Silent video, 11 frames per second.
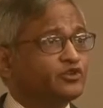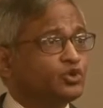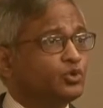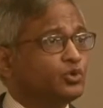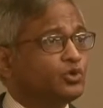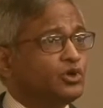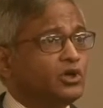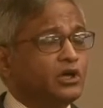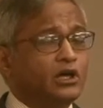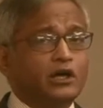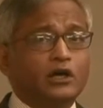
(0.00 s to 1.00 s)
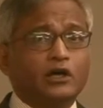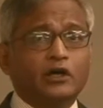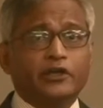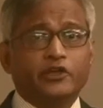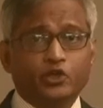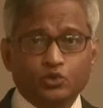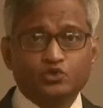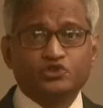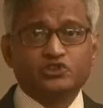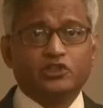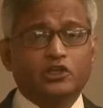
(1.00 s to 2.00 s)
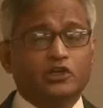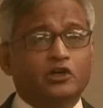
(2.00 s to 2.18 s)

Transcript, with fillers: to uh, huge uh,